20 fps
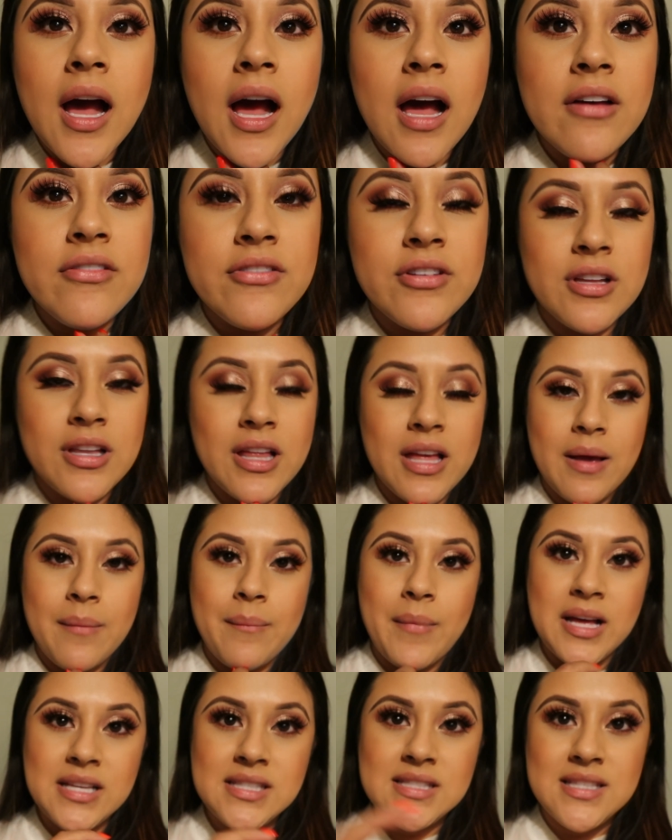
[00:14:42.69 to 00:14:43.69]
I feel like
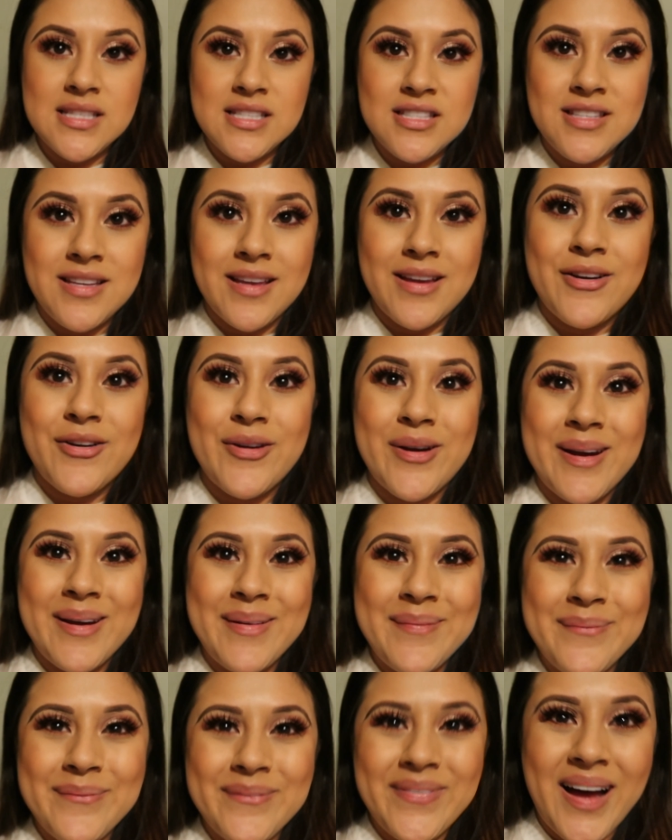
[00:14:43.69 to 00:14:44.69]
my CC
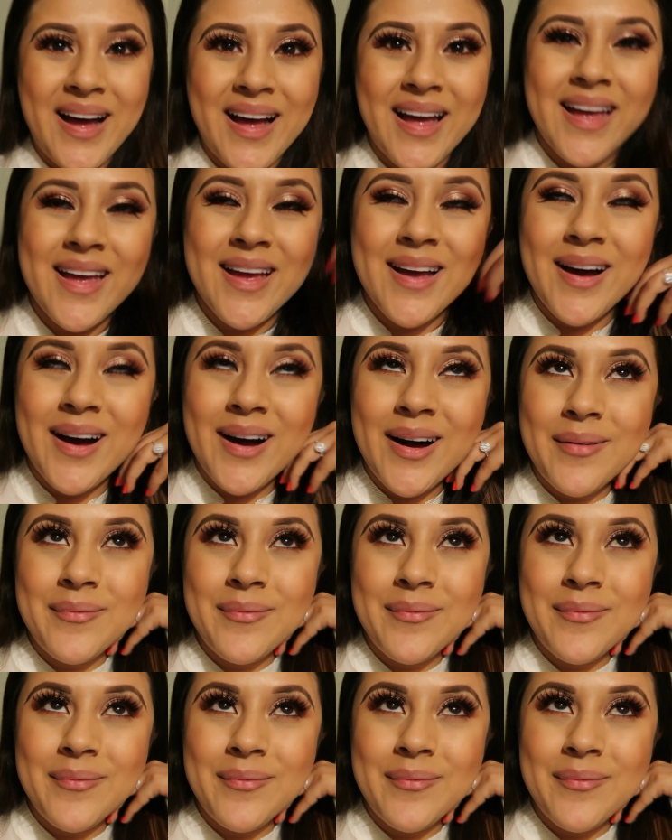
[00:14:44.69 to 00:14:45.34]
cream by